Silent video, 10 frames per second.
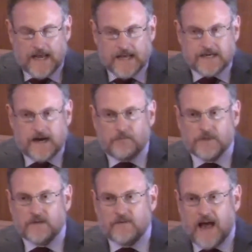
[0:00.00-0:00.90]
in a
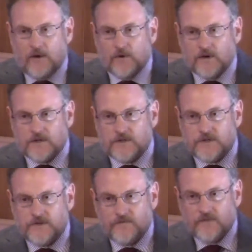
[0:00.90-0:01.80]
couple of
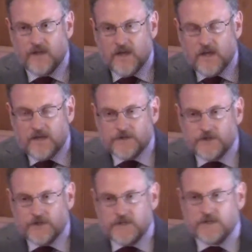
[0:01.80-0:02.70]
hours,
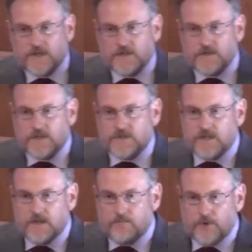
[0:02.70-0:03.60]
Jesus
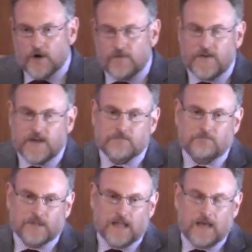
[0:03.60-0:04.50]
is the
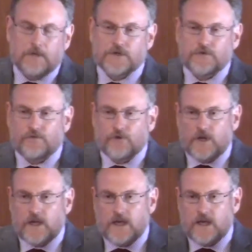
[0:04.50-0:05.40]
perfect, blemish
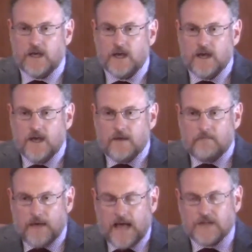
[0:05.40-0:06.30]
free
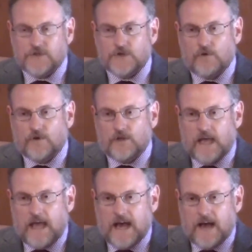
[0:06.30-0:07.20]
Passover
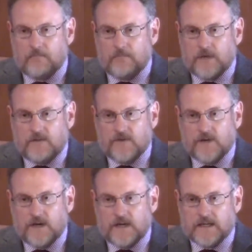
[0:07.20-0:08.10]
lamb,
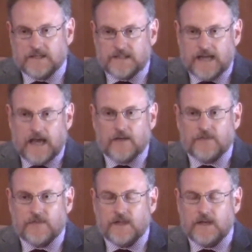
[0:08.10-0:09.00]
even in
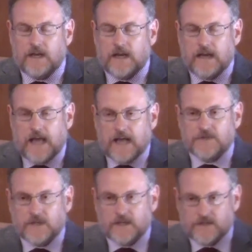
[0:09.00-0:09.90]
death. In, in
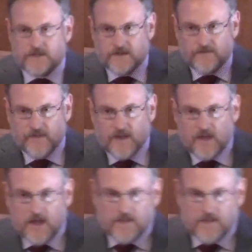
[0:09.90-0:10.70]
Exodus,